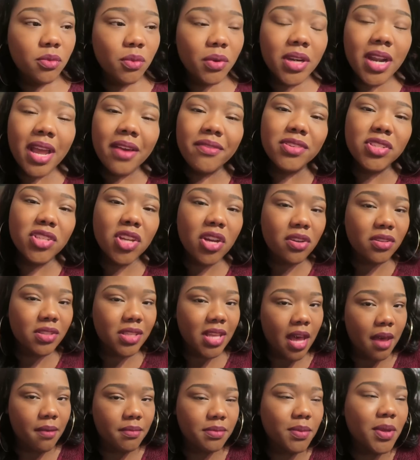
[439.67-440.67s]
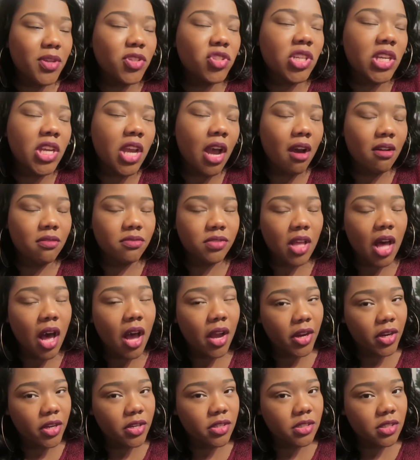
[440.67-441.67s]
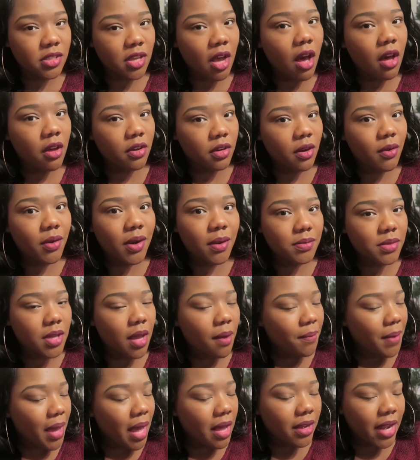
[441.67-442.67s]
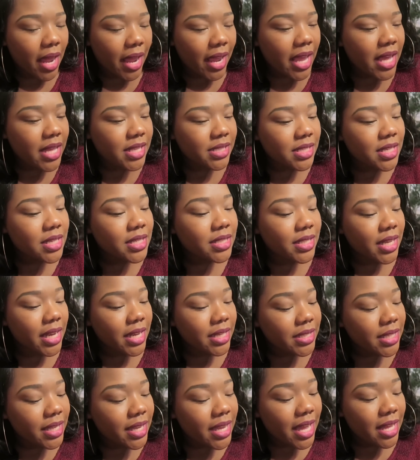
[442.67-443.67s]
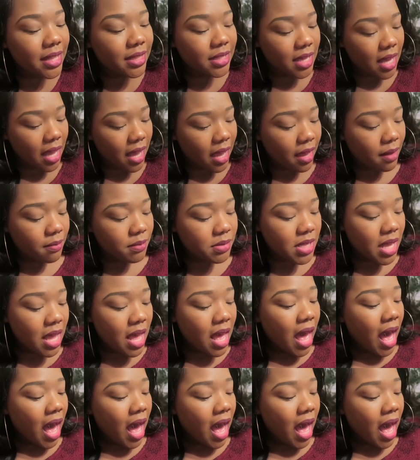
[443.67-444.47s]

we're gonna have a circle time especially y'all vloggers y'all know what i'm talking about like it's addicting at times